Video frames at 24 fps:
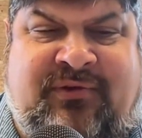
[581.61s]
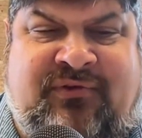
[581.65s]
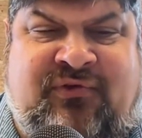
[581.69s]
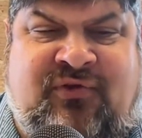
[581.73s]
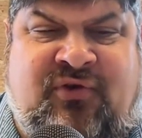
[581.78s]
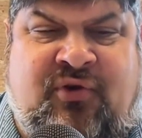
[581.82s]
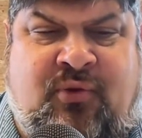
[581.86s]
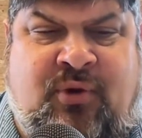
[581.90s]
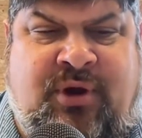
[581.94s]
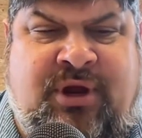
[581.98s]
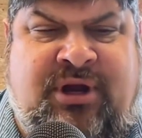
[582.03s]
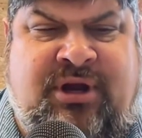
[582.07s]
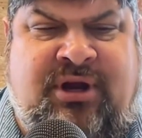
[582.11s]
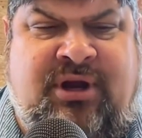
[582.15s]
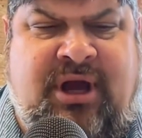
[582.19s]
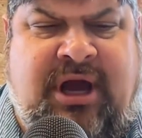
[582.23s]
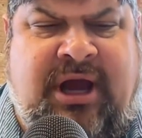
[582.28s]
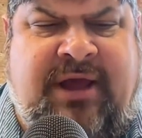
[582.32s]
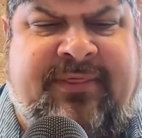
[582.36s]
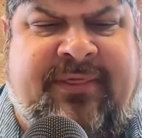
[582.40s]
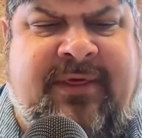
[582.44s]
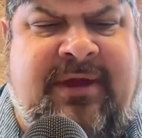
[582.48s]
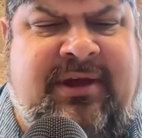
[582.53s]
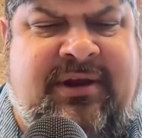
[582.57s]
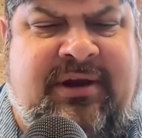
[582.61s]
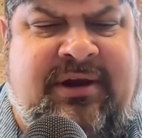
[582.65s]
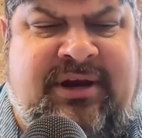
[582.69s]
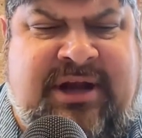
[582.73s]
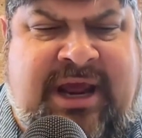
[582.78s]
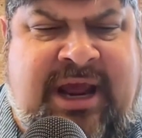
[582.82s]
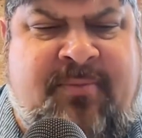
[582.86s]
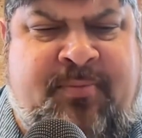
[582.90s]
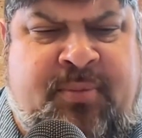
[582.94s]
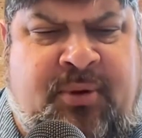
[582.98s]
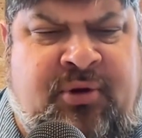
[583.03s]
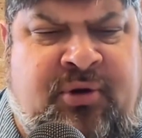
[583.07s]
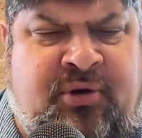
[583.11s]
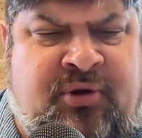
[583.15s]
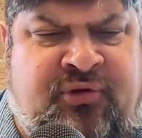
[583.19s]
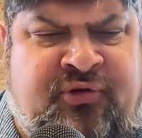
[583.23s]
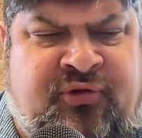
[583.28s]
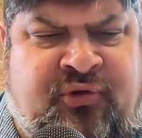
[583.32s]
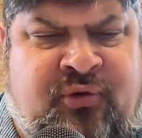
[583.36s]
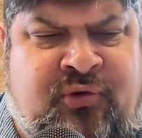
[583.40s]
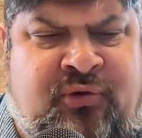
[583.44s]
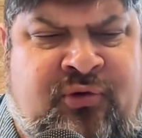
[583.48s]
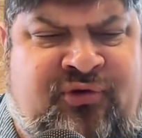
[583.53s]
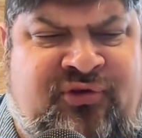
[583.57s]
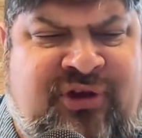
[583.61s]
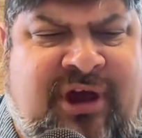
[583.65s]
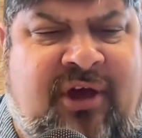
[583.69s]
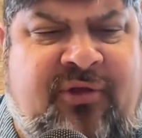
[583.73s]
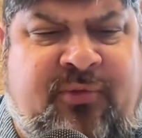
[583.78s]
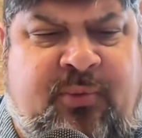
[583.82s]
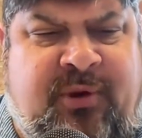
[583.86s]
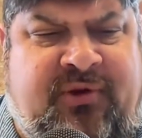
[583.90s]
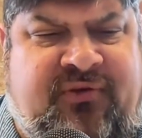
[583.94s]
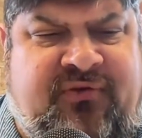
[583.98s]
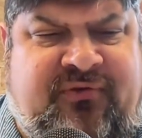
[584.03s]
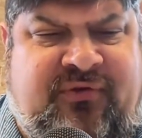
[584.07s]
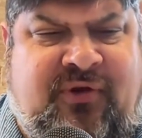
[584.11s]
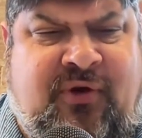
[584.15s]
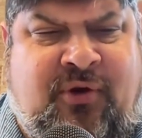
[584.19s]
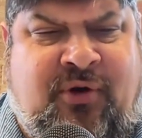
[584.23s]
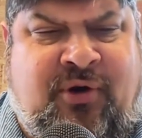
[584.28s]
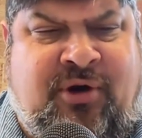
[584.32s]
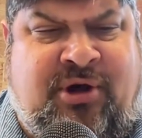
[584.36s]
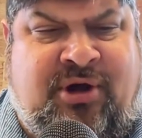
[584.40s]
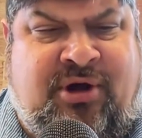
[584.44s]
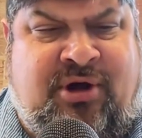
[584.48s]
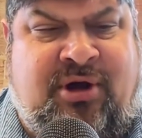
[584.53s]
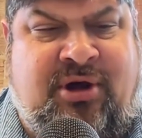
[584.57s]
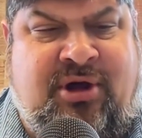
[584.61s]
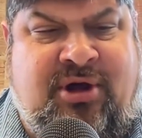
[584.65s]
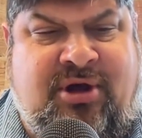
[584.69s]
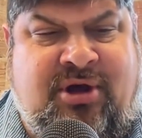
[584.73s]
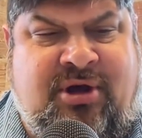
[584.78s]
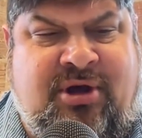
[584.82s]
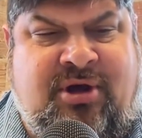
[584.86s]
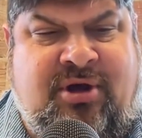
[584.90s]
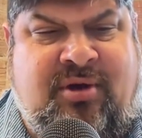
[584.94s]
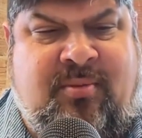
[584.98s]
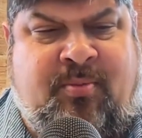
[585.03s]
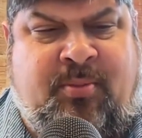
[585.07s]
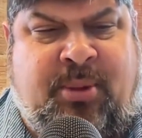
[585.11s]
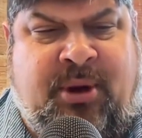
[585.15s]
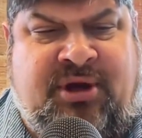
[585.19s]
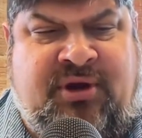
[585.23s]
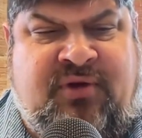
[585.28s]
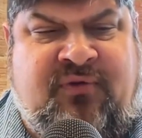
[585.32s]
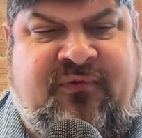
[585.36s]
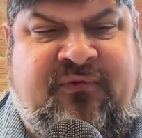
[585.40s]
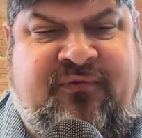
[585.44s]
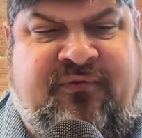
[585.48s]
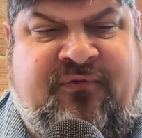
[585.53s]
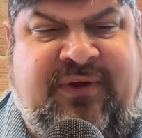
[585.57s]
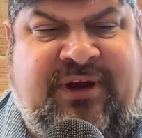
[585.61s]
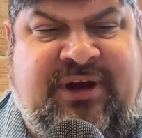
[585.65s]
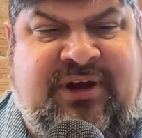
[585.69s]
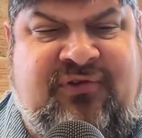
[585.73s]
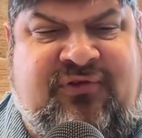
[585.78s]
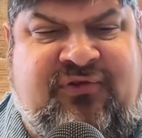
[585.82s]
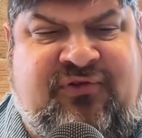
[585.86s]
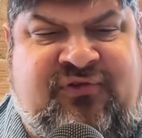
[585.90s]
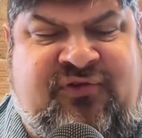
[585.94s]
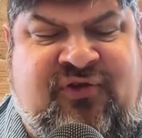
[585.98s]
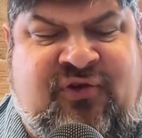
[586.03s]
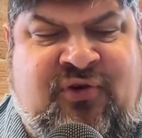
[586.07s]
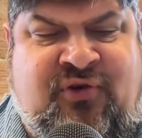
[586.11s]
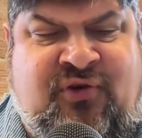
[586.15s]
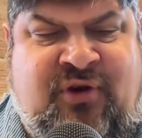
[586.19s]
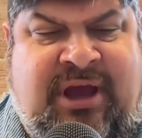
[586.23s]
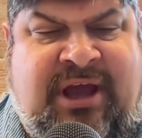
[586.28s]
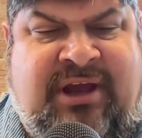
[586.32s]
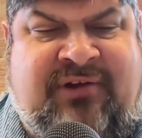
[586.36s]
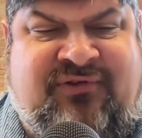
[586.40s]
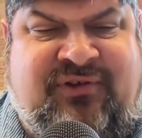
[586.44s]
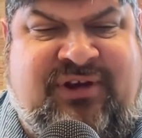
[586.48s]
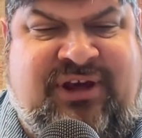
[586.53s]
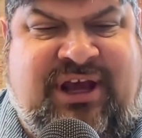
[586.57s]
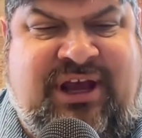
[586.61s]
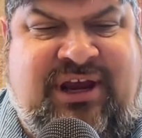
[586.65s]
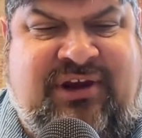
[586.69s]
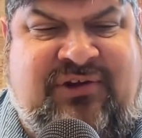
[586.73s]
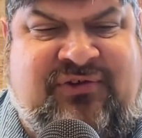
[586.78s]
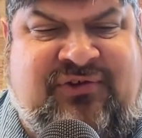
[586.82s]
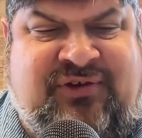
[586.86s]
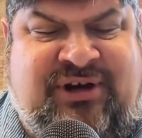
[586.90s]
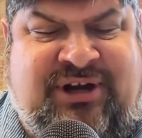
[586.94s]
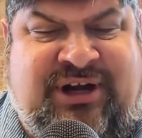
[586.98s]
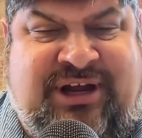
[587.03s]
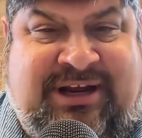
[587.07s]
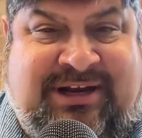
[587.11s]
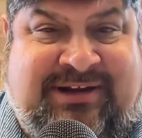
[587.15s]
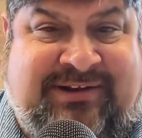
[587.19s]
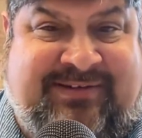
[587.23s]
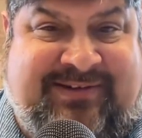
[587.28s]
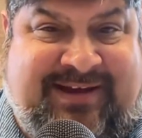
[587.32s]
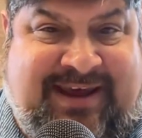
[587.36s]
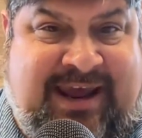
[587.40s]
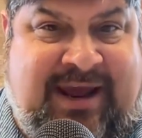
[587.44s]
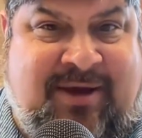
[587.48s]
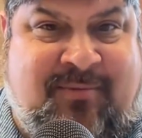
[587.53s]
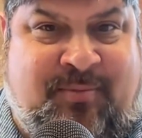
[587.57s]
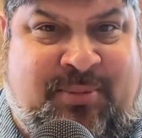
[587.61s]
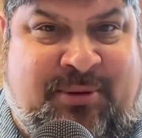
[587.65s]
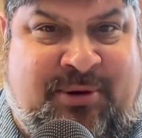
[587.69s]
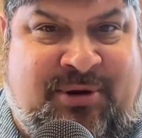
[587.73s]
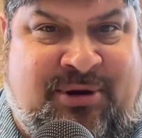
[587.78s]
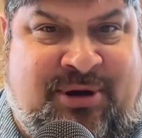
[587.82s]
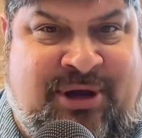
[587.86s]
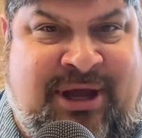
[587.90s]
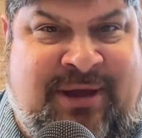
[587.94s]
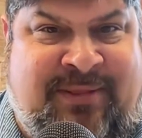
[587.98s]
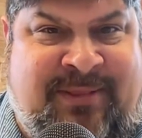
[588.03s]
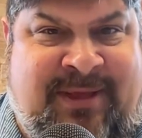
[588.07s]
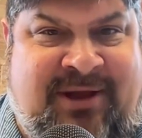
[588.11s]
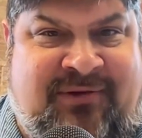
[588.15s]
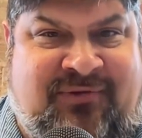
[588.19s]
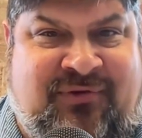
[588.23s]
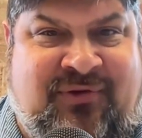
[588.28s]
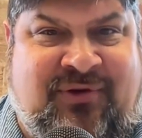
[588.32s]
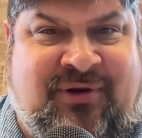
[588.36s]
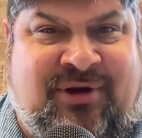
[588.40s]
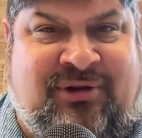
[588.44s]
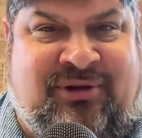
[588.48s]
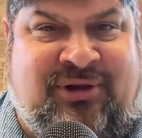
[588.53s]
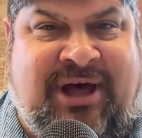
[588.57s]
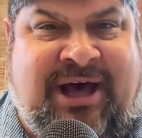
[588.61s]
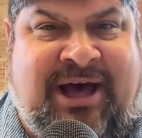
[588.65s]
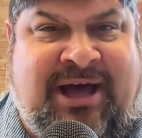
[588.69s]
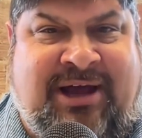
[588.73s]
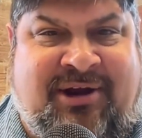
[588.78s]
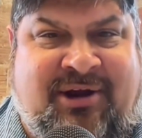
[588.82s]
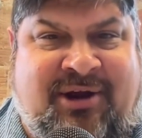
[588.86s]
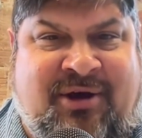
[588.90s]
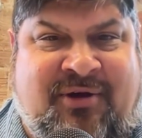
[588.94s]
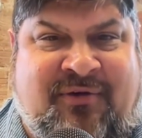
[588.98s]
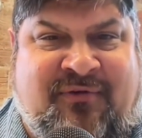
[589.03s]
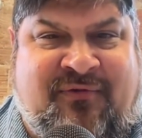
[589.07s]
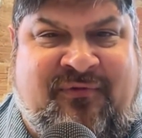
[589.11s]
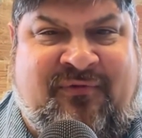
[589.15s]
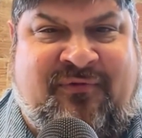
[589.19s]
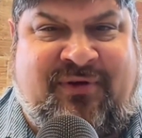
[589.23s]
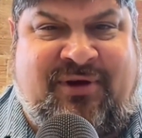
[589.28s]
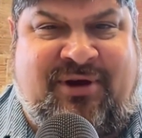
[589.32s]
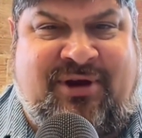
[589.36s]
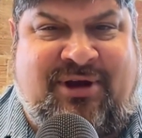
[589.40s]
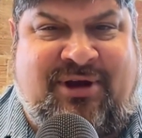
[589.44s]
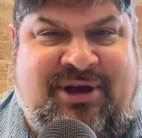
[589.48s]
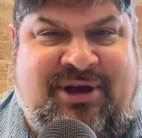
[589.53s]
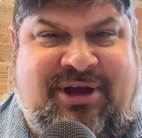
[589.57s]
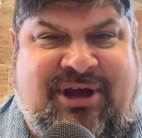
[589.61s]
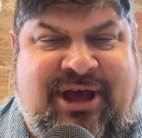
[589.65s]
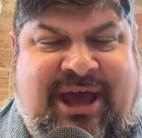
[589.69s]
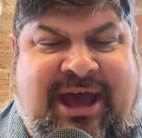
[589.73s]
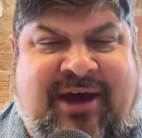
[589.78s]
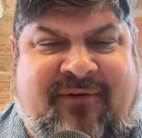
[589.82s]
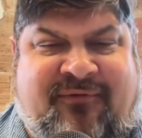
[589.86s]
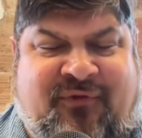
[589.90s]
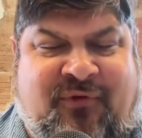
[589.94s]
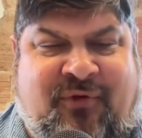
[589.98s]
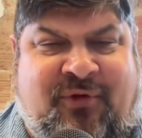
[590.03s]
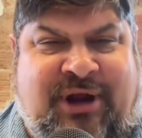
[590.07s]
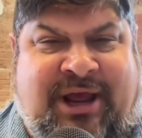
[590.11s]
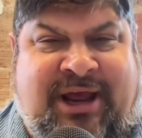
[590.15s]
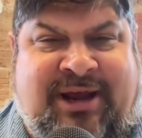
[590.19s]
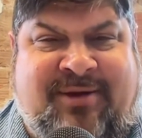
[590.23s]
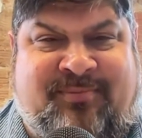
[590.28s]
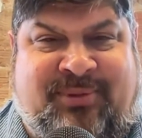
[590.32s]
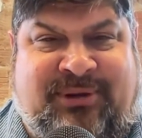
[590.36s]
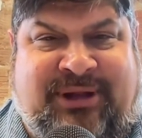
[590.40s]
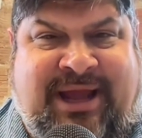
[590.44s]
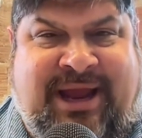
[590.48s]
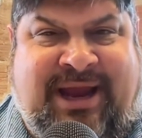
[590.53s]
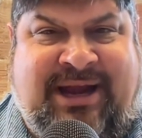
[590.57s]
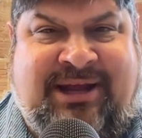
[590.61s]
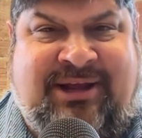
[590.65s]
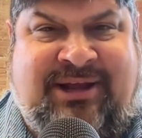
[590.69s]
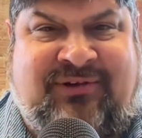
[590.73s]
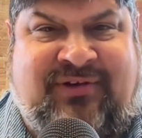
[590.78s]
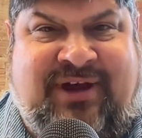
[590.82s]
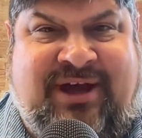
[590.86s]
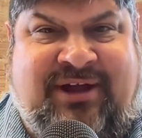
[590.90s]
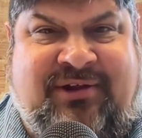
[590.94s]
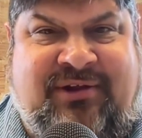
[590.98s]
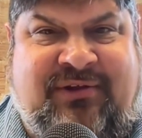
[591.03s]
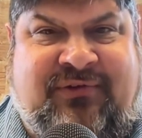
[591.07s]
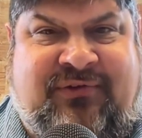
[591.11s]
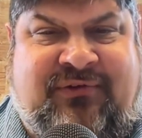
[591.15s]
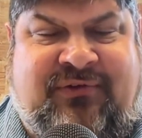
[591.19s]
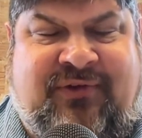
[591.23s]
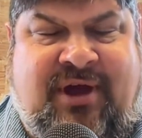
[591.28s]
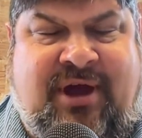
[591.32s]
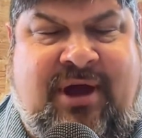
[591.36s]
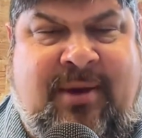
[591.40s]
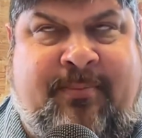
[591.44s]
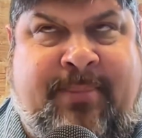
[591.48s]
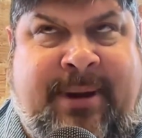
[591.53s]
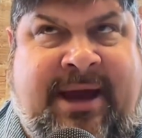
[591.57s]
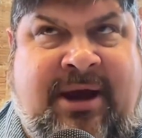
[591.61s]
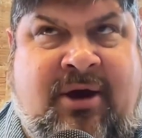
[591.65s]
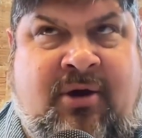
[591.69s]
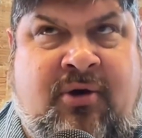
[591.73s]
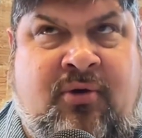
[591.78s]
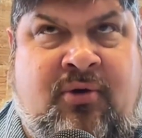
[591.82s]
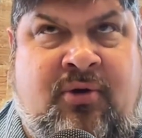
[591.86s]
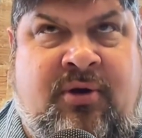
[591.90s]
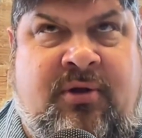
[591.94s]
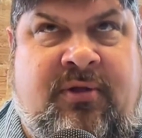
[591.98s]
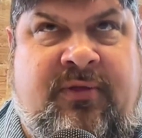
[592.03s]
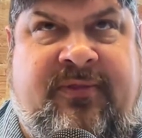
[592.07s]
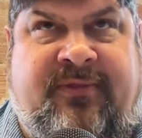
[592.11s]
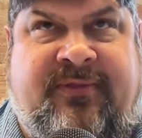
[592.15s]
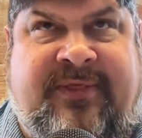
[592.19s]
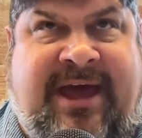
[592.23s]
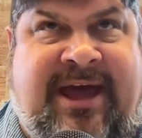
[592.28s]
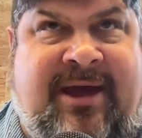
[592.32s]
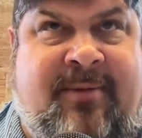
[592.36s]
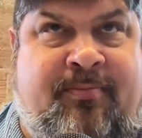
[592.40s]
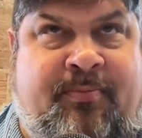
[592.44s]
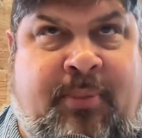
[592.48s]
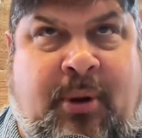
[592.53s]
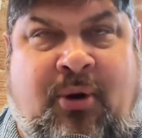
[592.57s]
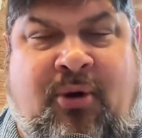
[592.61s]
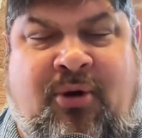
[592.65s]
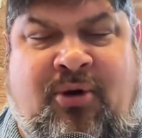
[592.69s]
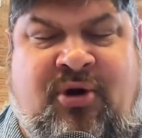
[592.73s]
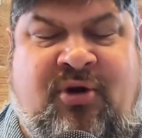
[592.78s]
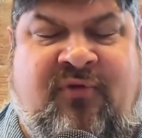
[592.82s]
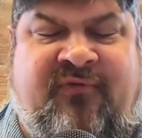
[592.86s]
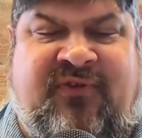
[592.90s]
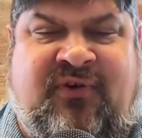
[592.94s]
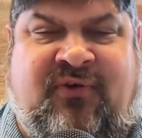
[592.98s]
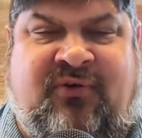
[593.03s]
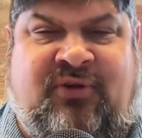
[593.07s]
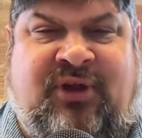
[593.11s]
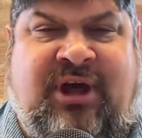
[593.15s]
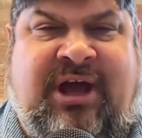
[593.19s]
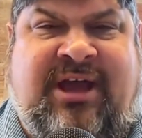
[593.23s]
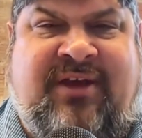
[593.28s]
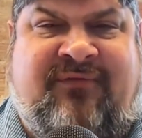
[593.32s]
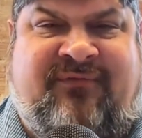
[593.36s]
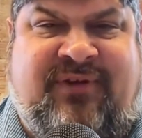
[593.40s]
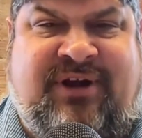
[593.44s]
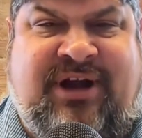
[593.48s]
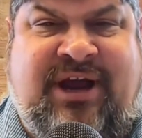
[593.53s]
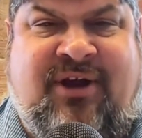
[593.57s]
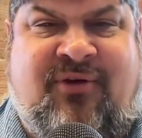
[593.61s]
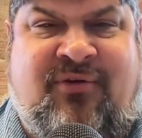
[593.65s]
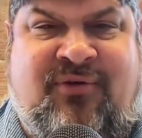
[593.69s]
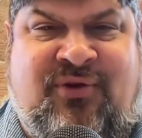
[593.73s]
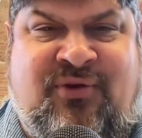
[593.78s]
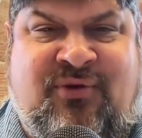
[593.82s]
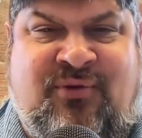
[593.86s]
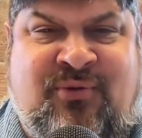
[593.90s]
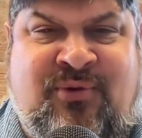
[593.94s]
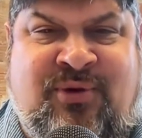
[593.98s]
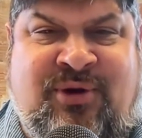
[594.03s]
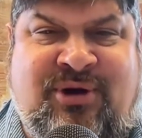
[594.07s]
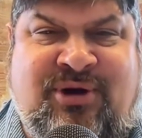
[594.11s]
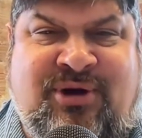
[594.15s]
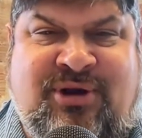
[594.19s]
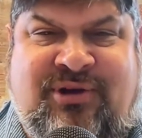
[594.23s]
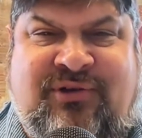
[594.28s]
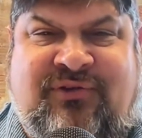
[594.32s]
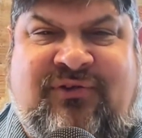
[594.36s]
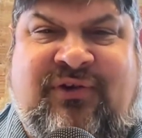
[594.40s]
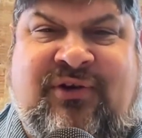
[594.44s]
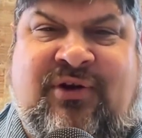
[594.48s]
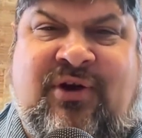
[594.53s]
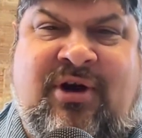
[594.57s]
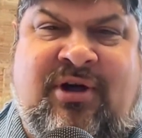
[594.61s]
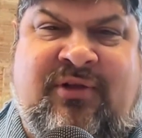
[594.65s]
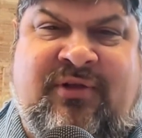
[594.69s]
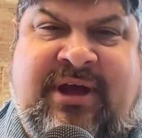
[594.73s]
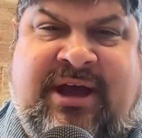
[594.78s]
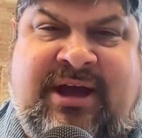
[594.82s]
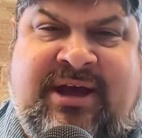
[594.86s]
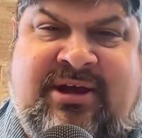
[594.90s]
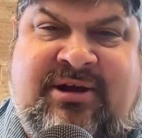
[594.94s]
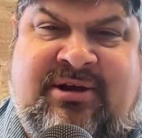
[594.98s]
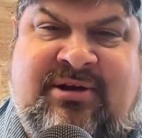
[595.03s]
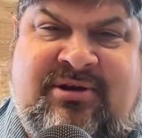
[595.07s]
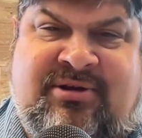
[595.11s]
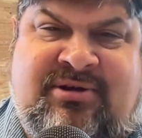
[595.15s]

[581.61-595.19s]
So you're in, I think, Naples or Southwest Florida, but you finished your education in Tampa, and that took a lot of effort and planning. Tell us about that part of your life and how you did all that.